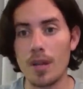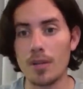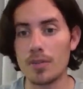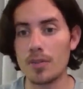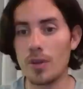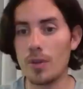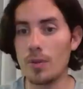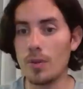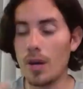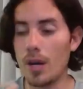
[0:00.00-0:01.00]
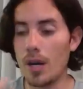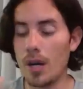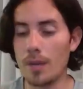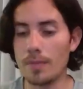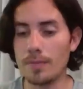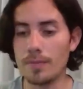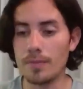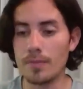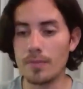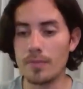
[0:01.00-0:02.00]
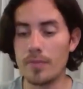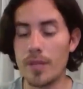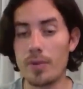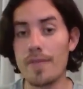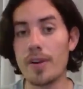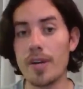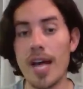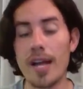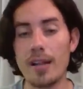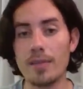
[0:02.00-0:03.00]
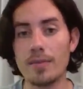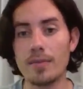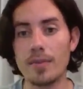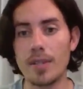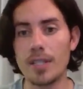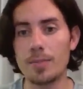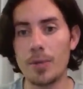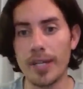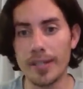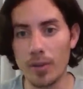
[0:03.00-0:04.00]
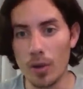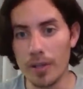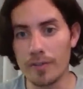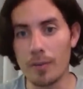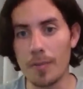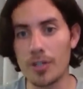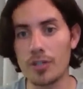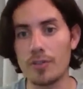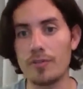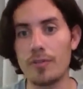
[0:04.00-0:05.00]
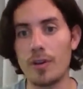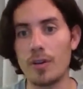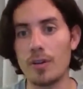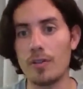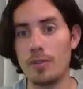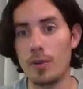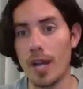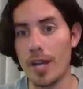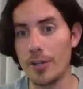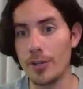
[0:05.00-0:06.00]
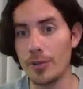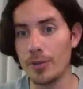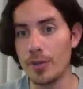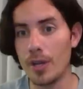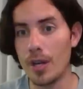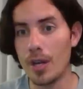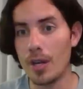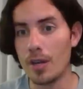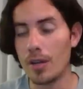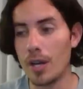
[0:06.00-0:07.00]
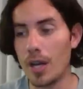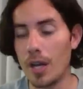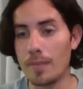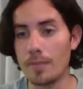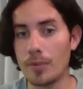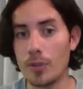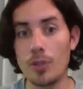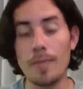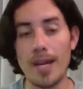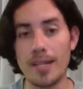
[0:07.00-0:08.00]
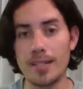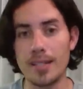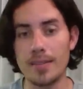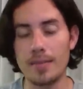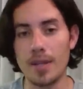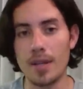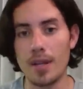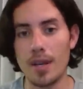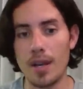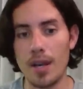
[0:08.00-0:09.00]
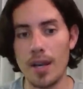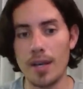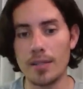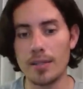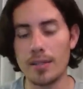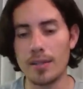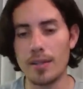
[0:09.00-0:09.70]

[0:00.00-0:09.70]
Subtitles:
So the River Nile is bringing all information for a new humanity, and